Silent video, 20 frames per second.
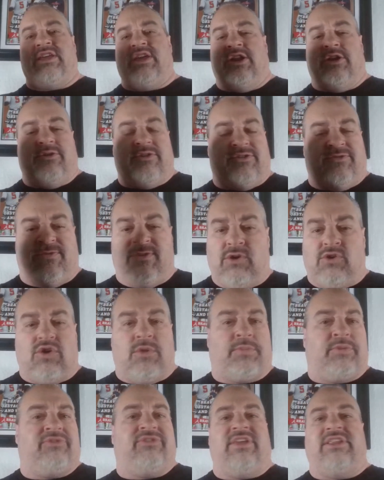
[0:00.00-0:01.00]
You know, his field goal
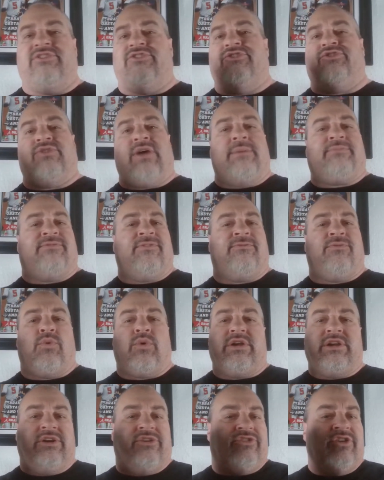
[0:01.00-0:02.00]
percentage has dropped for 4
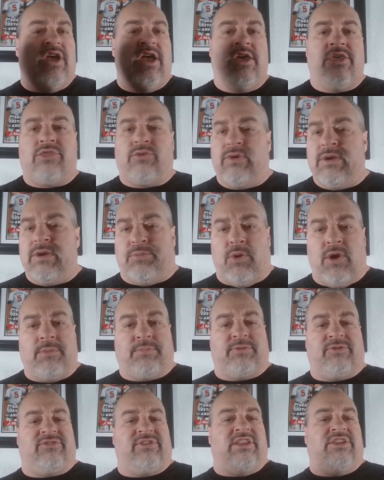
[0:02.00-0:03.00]
years. 3-point
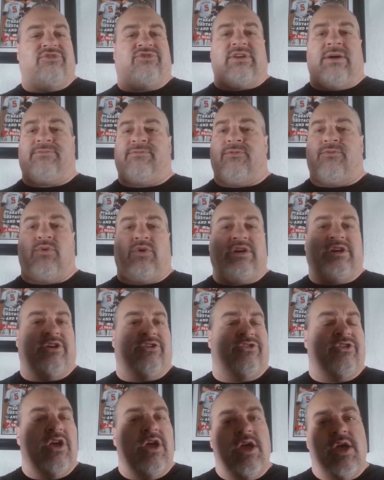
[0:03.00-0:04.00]
percentage dropped for 4 years.